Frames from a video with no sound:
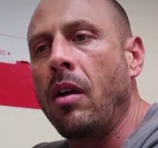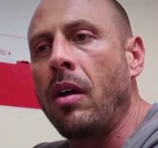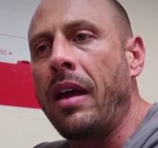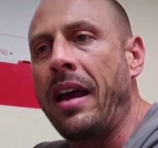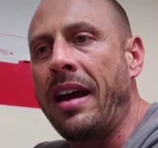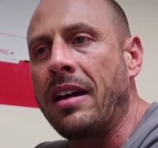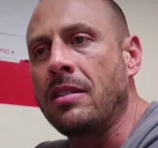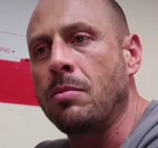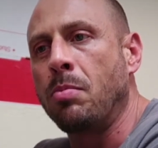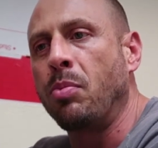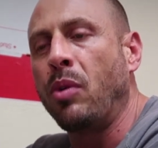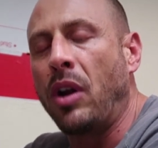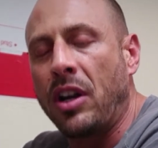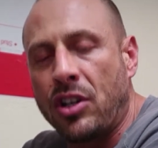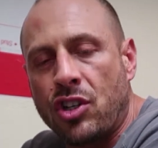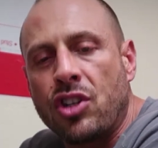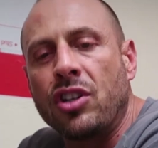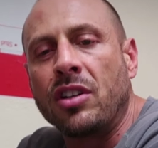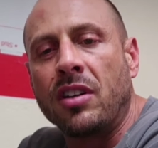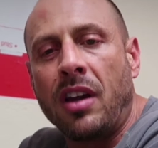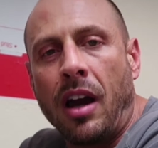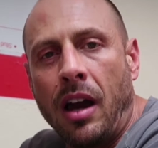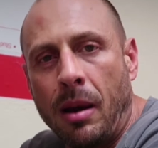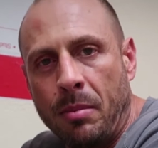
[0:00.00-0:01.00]
has brush
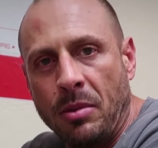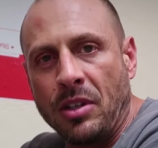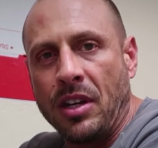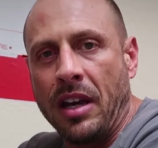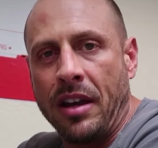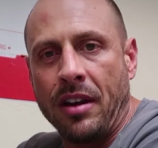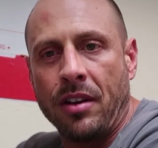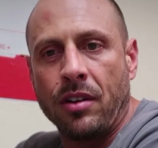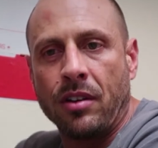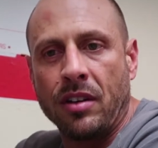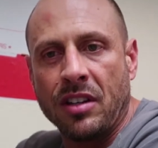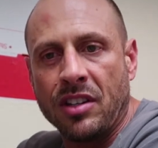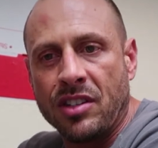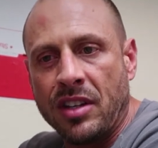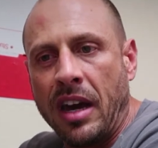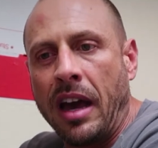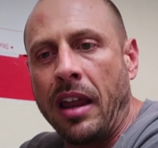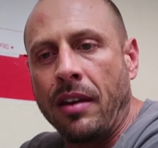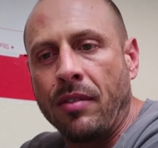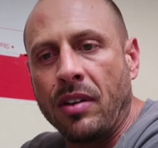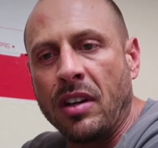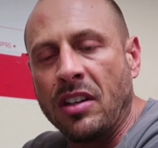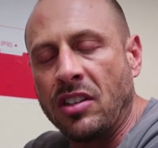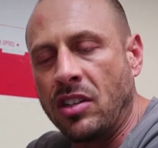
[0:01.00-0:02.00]
and commutator
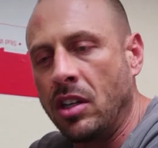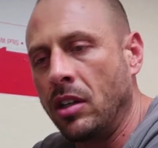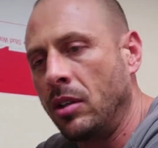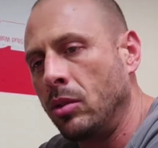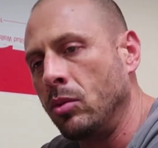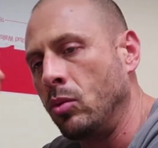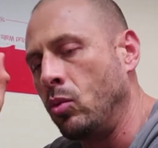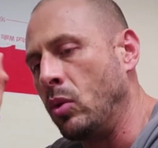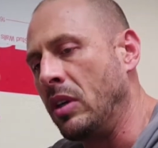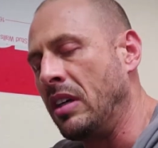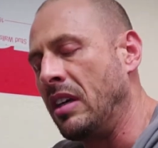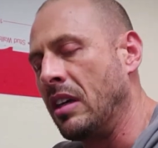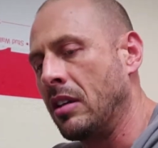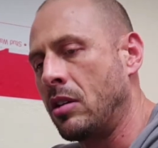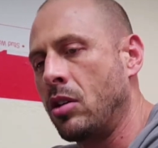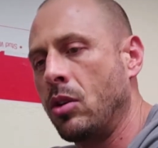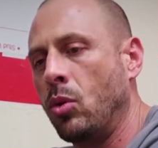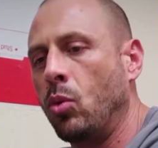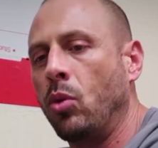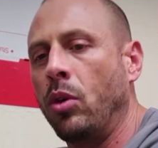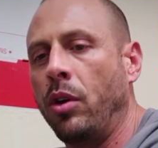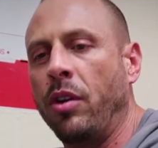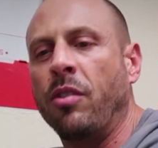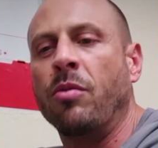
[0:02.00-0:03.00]
inside of it. Until we get to
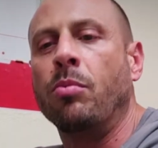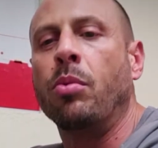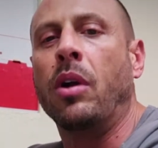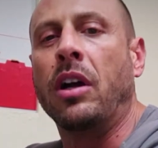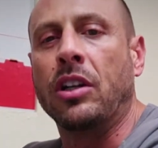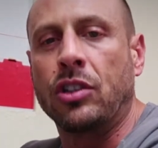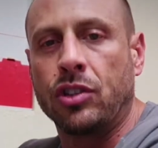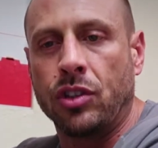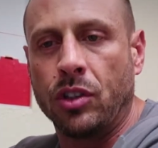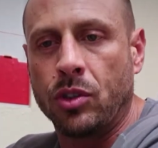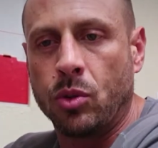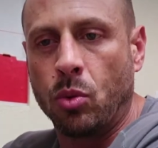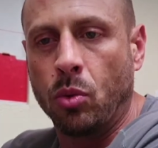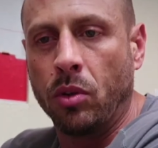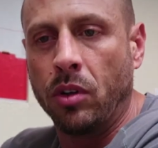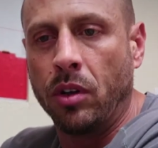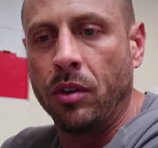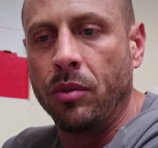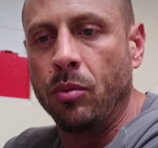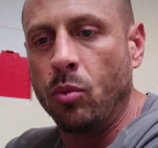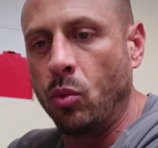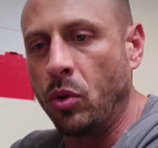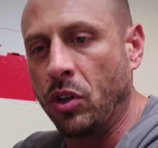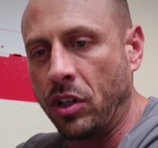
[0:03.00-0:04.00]
the world of brushless
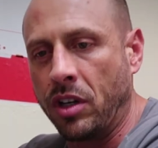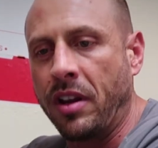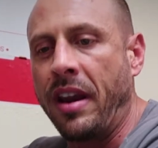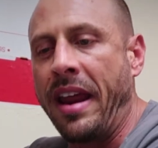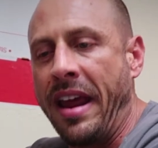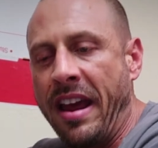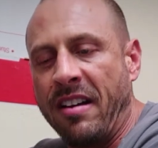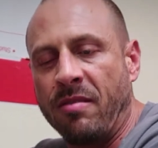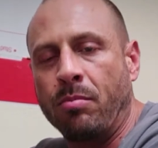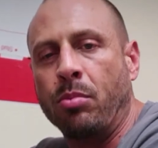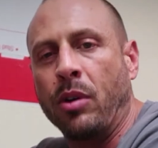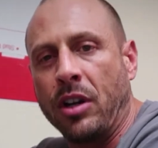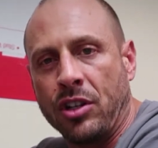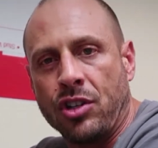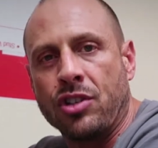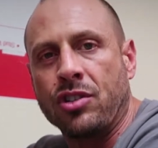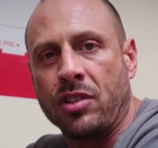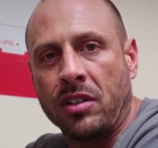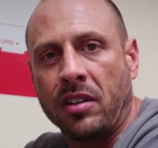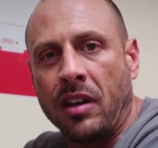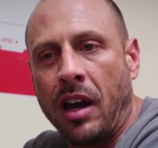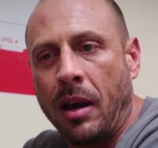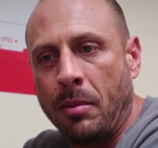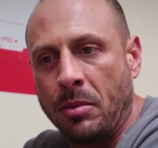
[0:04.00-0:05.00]
world, we're going to have
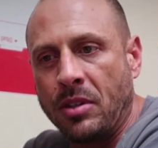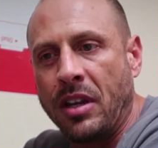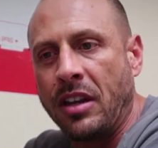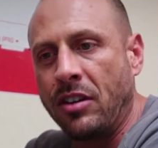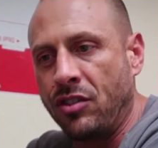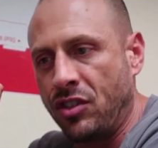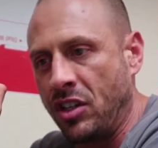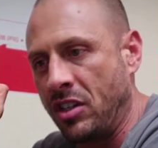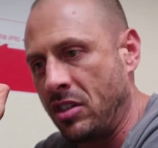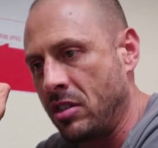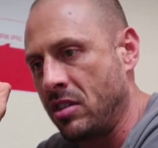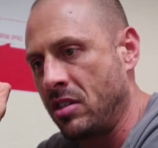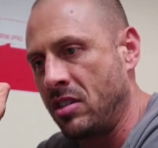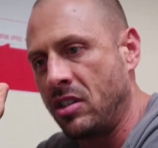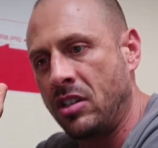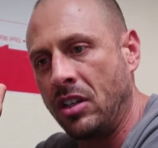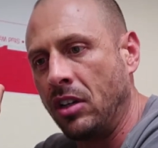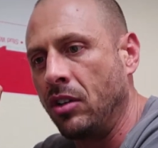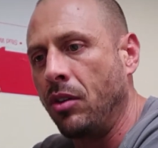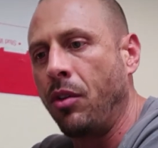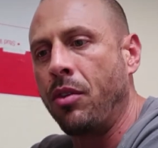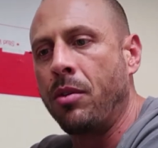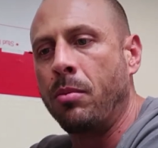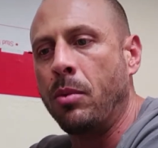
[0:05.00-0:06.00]
brushes and commutators. It's still